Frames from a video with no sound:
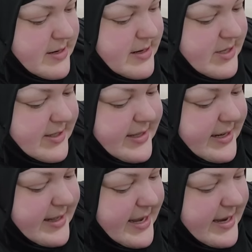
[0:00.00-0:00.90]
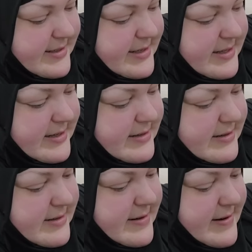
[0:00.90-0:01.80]
And just like that.
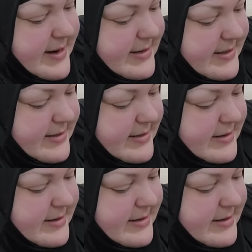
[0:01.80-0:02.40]
All right.